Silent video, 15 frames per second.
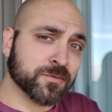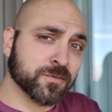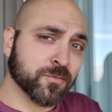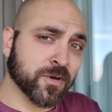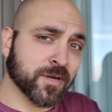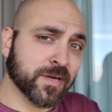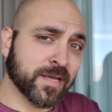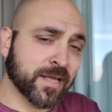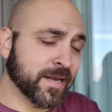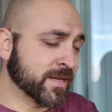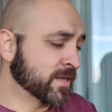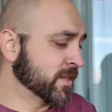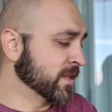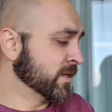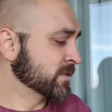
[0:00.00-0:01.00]
we're gonna get
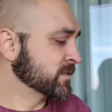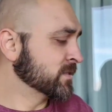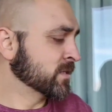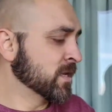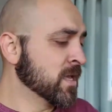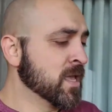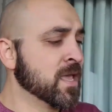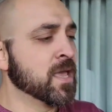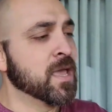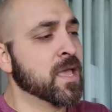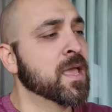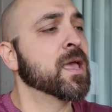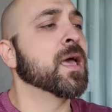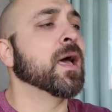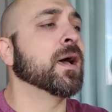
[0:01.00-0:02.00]
into this.
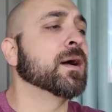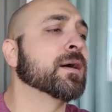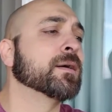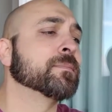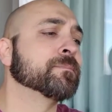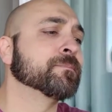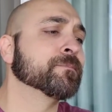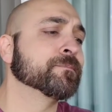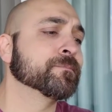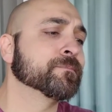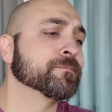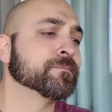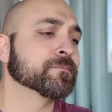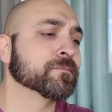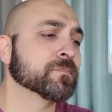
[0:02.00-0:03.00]
Um,
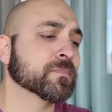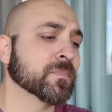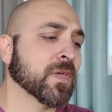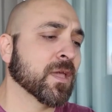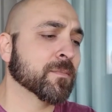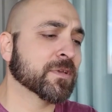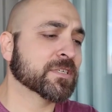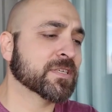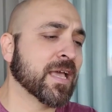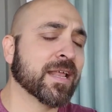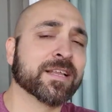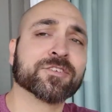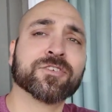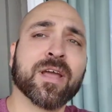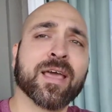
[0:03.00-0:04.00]
I'm
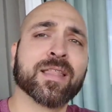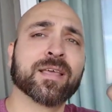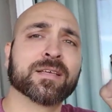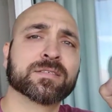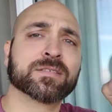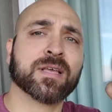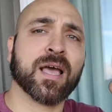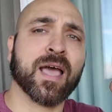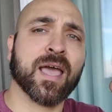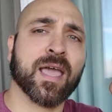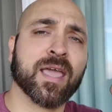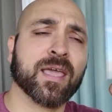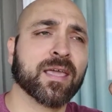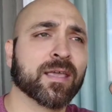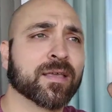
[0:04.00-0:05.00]
excited to try this.
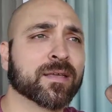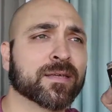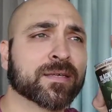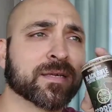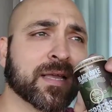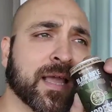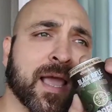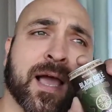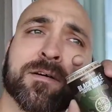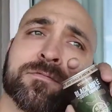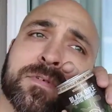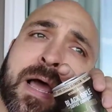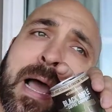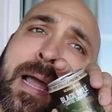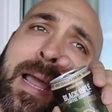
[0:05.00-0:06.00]
I have
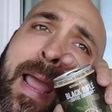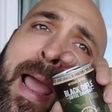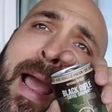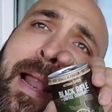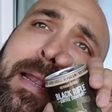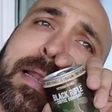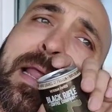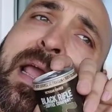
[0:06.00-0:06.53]
not had